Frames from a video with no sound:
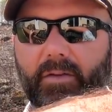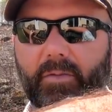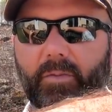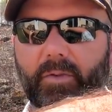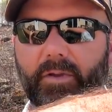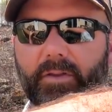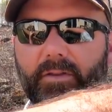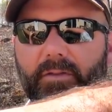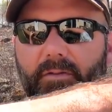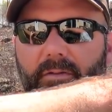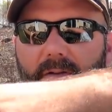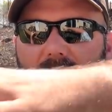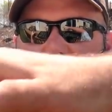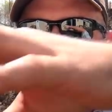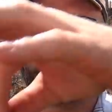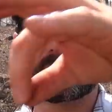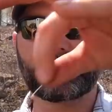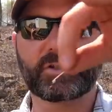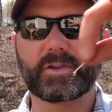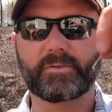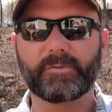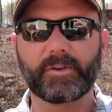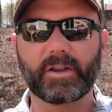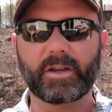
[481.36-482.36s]
with your little
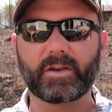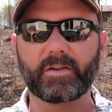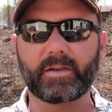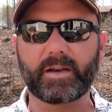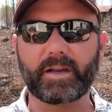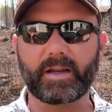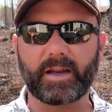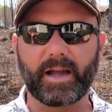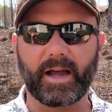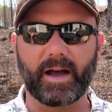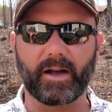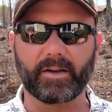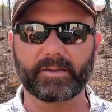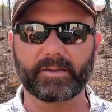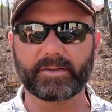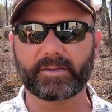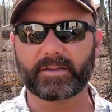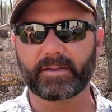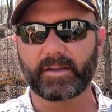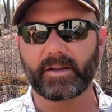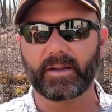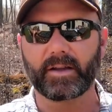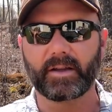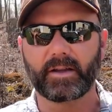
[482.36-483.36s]
Jiffy
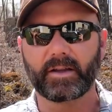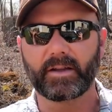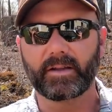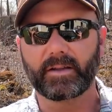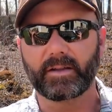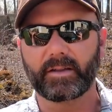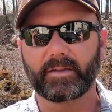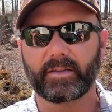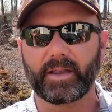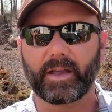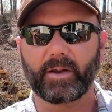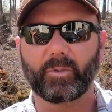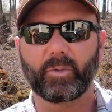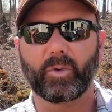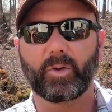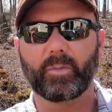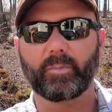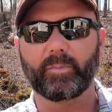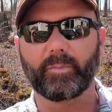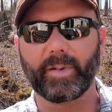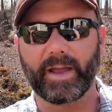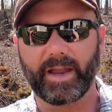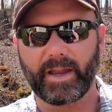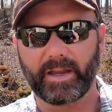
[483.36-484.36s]
greenhouse, they will
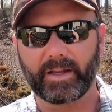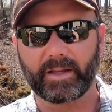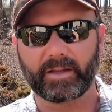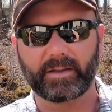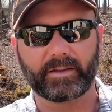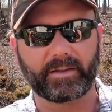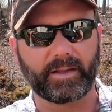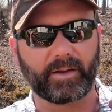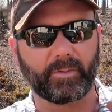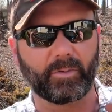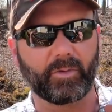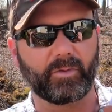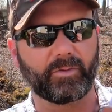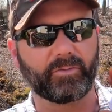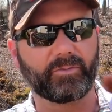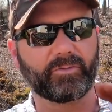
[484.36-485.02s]
bake, they will